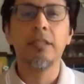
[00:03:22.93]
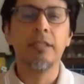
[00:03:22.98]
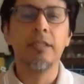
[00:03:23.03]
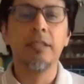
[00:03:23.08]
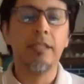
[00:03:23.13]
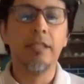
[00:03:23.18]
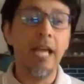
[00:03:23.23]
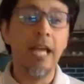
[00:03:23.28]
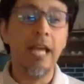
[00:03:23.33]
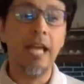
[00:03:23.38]

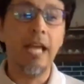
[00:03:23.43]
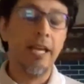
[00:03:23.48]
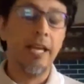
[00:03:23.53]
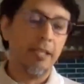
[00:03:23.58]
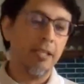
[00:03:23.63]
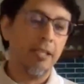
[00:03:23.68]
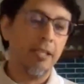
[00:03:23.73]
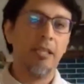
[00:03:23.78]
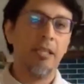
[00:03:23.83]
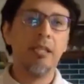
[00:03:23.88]
that
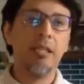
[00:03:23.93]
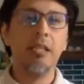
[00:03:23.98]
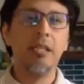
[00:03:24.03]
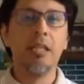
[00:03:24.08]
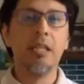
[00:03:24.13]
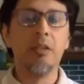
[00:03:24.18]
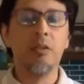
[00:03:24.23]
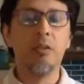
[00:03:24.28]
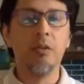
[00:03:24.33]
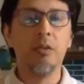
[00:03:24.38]

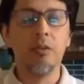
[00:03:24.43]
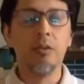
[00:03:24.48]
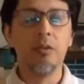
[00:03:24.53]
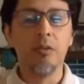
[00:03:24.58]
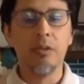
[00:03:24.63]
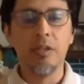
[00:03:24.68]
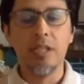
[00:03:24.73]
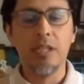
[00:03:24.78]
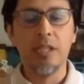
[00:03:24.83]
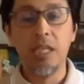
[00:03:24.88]
eating natto
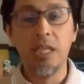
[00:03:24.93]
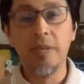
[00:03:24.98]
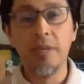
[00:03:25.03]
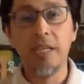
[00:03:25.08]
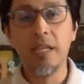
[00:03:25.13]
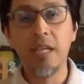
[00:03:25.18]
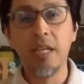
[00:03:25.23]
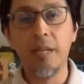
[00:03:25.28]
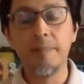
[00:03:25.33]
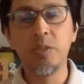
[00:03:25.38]

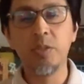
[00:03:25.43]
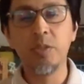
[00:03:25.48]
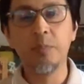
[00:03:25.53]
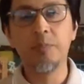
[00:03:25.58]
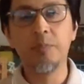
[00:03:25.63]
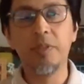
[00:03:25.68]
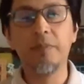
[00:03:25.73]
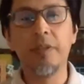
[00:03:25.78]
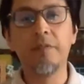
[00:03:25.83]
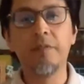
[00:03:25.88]
even helps to
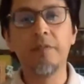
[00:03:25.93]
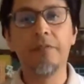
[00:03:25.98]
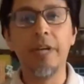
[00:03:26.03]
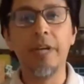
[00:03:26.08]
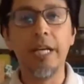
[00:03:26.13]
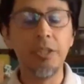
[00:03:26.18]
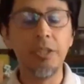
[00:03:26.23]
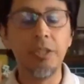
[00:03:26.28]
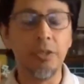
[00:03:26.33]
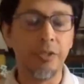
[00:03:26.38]
prevent
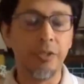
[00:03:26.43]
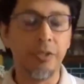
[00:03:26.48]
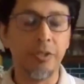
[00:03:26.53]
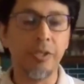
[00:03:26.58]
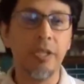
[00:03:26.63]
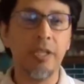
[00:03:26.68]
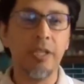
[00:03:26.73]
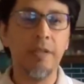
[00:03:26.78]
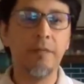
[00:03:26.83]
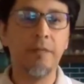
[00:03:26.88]

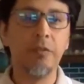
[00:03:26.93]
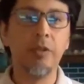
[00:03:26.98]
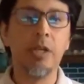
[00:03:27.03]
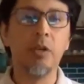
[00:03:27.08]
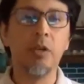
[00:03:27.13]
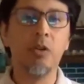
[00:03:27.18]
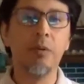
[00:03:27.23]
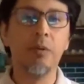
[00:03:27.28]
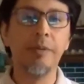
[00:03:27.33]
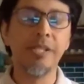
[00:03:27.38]
fractures if you
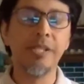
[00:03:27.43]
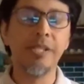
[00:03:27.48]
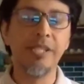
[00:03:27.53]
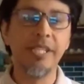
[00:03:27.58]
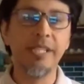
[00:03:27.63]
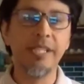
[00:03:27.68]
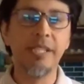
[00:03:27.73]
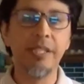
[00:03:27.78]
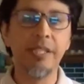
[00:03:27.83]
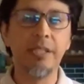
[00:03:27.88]
are over
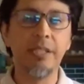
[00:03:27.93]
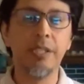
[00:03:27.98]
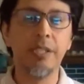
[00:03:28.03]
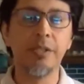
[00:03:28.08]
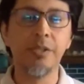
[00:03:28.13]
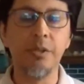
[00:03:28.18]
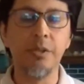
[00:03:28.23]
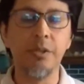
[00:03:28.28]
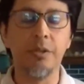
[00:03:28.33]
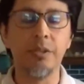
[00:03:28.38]
60
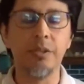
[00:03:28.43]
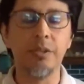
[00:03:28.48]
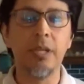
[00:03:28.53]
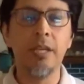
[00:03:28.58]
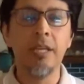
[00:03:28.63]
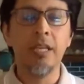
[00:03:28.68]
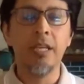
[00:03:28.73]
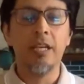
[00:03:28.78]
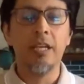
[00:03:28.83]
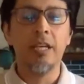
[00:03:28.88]
years old.
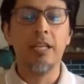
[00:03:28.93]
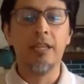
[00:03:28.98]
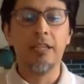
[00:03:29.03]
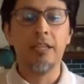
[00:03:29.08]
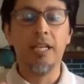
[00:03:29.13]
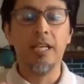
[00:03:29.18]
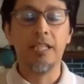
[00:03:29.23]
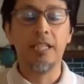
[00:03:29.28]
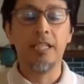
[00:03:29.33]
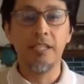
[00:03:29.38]
And
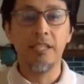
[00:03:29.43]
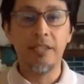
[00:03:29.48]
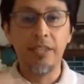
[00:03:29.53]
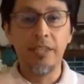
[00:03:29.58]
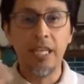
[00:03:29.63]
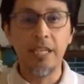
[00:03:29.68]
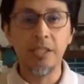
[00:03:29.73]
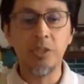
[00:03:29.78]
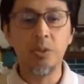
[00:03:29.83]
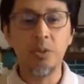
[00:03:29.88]
that's
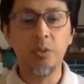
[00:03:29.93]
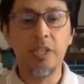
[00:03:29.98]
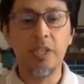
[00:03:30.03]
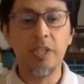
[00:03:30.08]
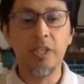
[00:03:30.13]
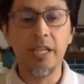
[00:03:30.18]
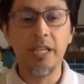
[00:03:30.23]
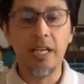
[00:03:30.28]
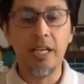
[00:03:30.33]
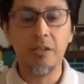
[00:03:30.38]
thanks to the
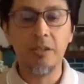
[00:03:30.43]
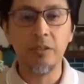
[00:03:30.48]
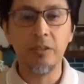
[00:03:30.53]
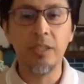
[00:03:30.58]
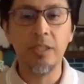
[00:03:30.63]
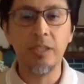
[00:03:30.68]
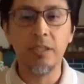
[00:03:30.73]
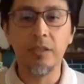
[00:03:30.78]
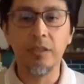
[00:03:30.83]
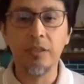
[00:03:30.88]
high
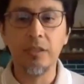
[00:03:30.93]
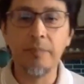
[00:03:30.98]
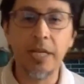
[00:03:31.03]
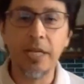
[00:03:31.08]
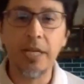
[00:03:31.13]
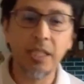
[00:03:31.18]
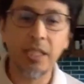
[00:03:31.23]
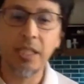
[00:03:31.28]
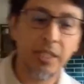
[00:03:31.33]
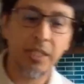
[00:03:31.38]
content of
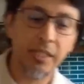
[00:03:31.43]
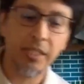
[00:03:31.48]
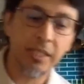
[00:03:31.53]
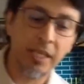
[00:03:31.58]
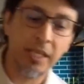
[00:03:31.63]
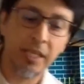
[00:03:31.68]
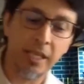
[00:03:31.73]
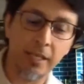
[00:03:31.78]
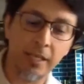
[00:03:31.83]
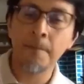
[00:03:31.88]
vitamin
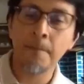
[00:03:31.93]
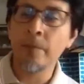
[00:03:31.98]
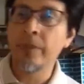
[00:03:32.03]
K.